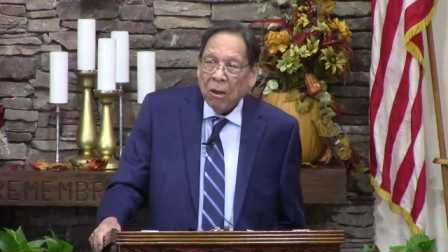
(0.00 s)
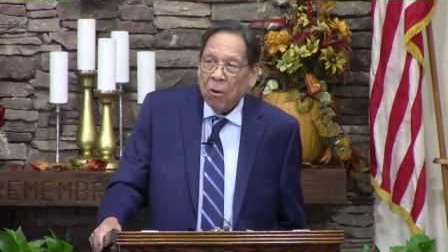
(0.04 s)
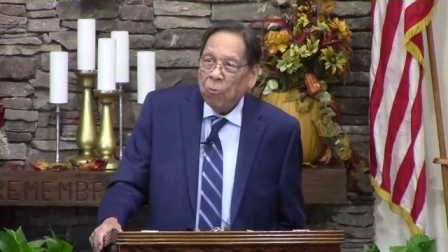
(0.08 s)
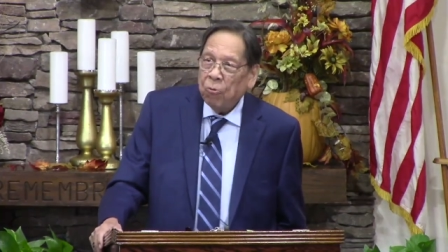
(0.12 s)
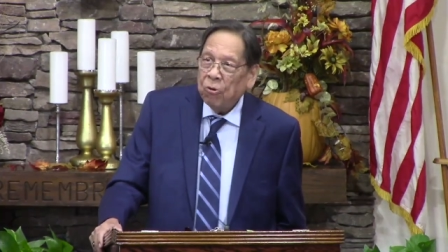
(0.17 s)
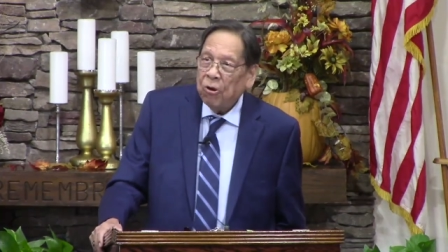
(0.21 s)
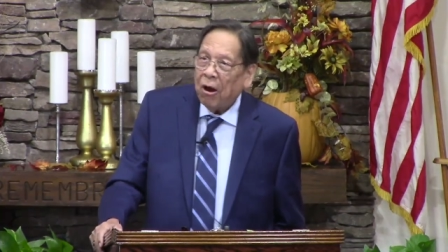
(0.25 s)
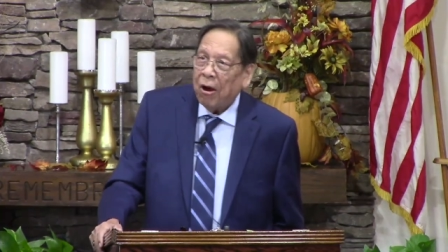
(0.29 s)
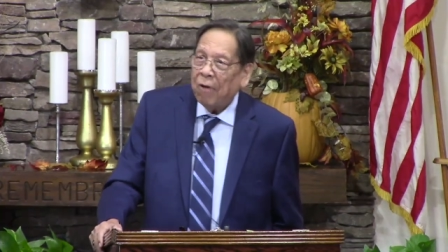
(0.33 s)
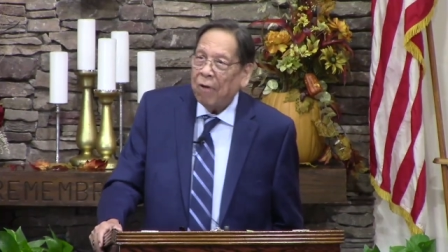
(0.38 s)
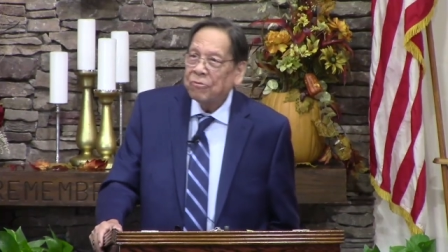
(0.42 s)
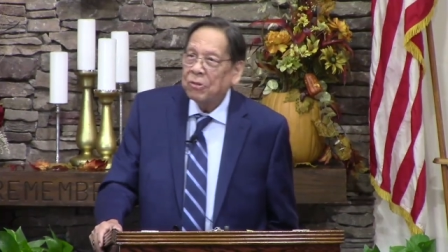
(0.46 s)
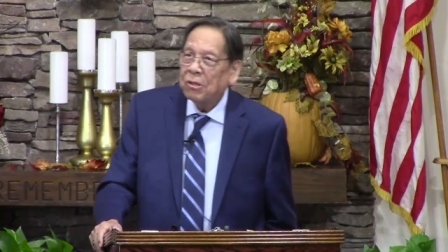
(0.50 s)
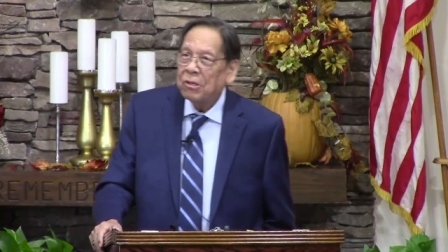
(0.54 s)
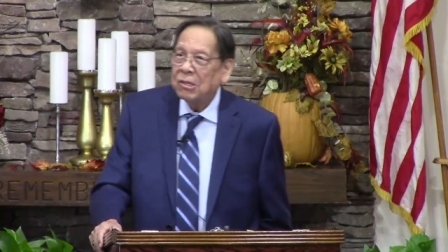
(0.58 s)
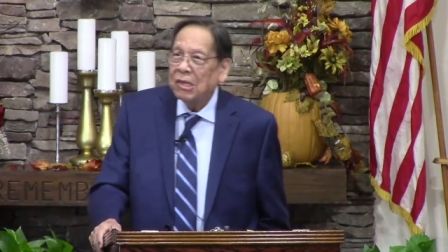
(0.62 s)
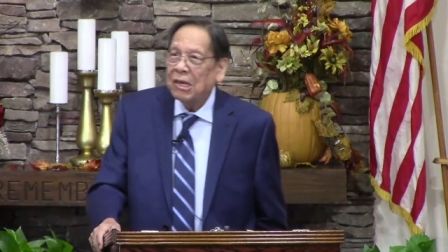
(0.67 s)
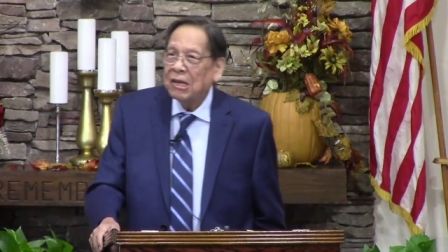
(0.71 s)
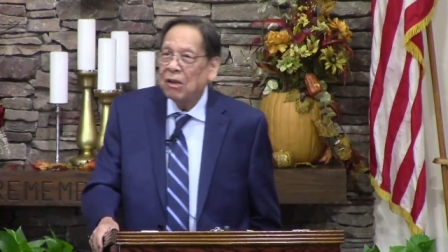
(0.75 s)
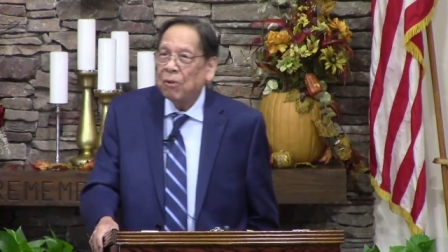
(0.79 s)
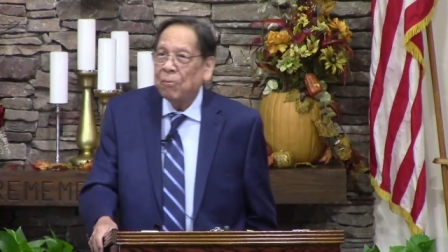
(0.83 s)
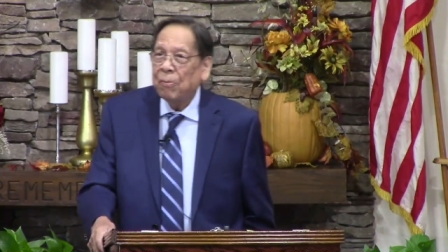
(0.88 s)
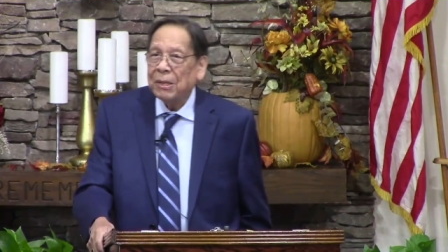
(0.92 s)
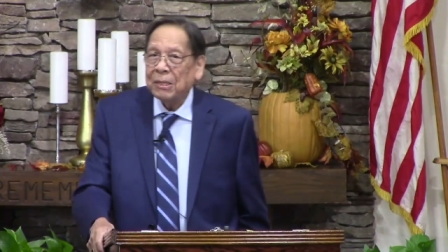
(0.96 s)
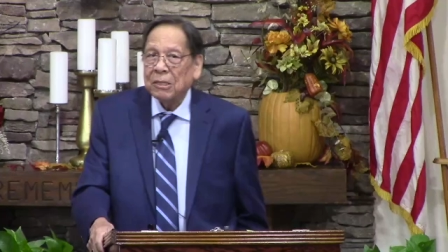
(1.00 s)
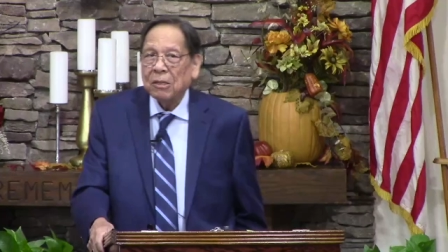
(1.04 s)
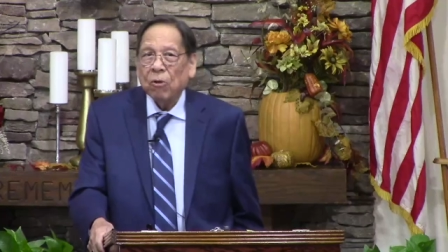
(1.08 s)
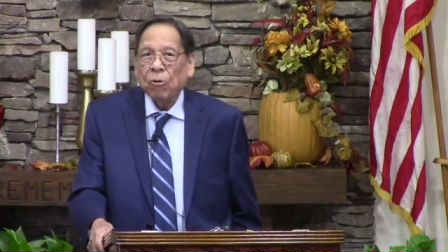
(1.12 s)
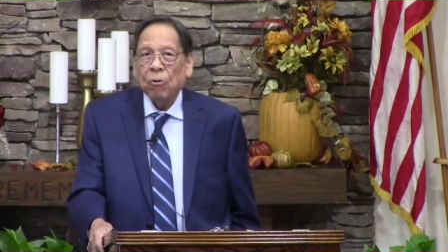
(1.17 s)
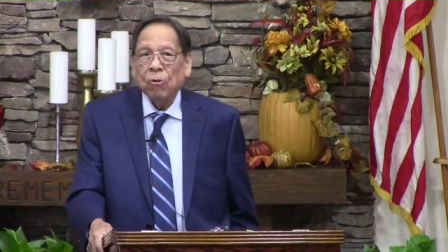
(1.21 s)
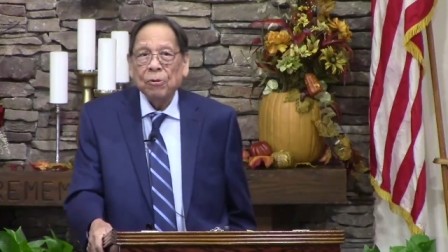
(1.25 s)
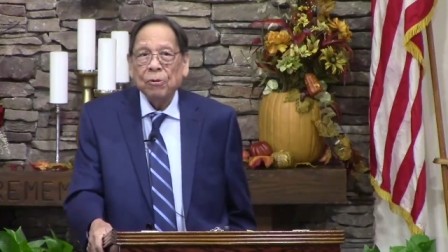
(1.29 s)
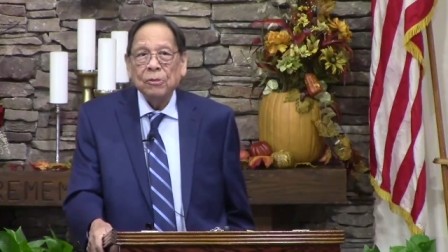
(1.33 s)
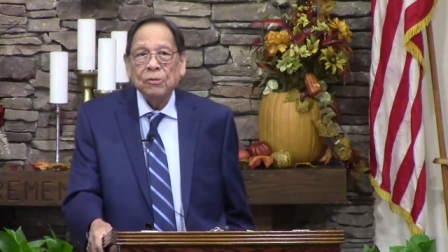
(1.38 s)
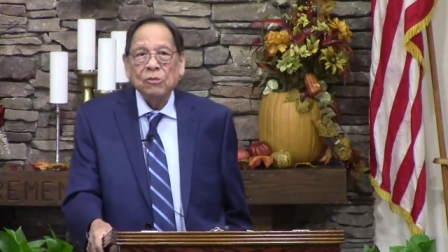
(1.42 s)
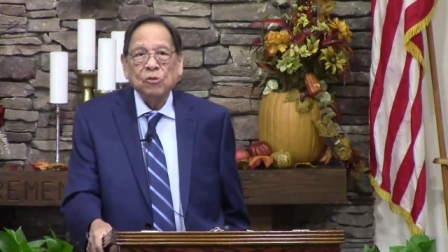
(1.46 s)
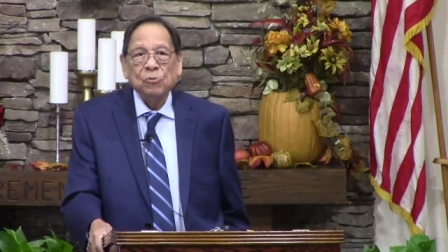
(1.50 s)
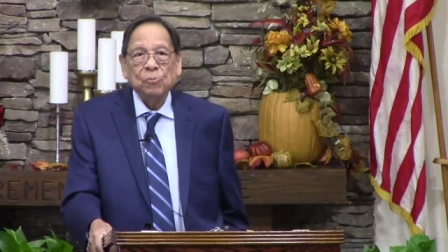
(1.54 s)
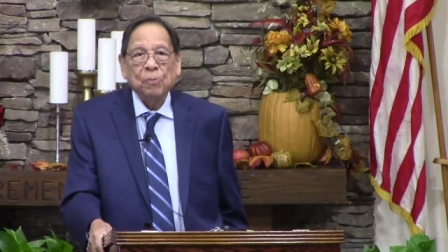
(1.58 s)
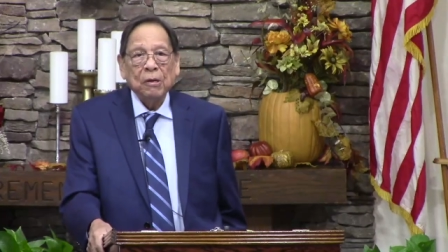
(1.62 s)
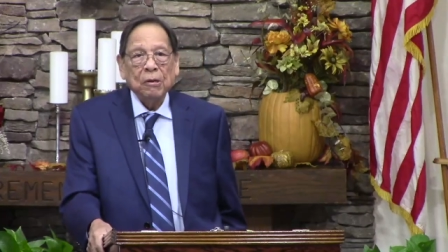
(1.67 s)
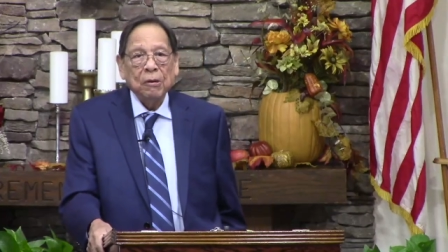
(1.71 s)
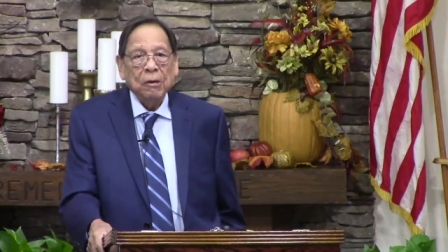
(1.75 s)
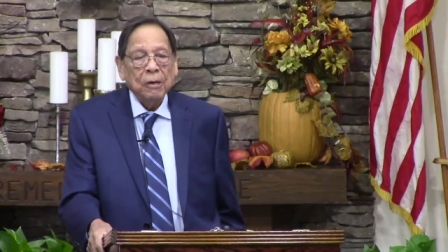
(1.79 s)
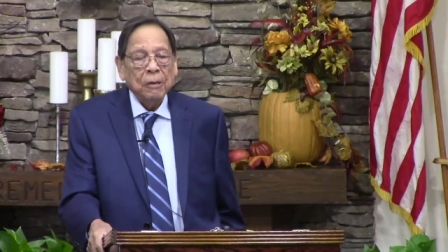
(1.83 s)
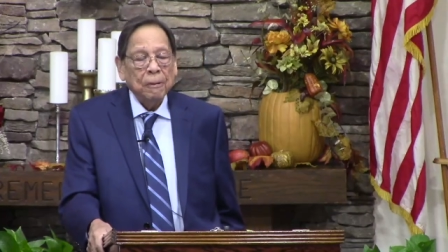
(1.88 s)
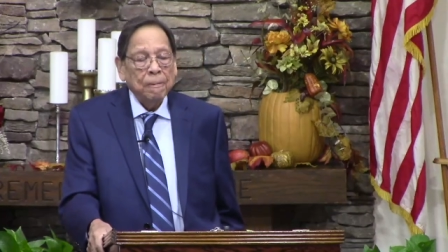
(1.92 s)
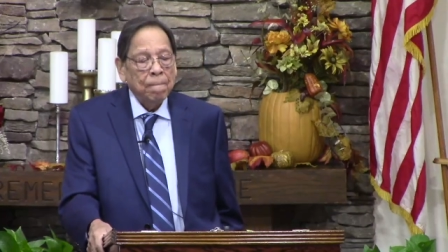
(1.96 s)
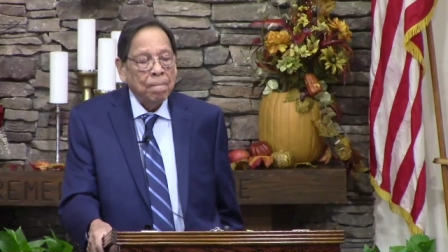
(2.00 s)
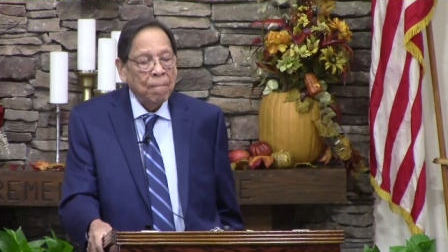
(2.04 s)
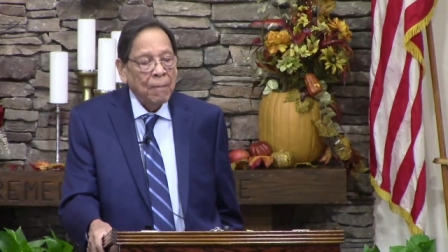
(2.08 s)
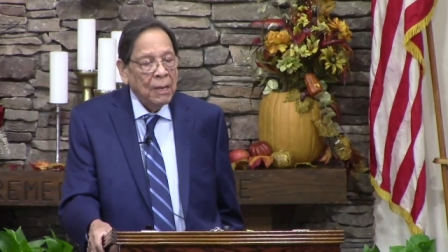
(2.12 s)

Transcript: We often think about the Holy Spirit,